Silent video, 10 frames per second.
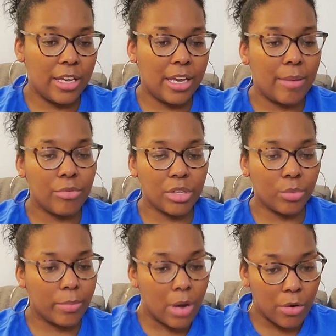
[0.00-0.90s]
It comes with the
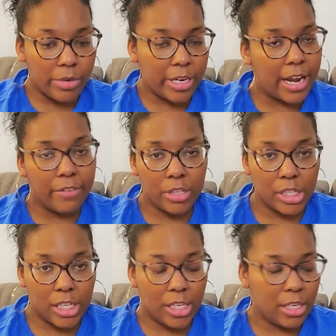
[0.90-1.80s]
remote and
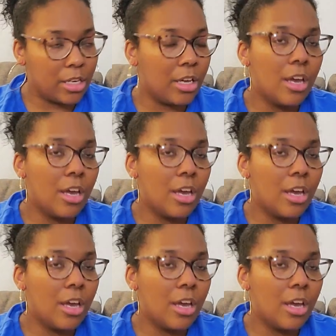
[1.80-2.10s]
everything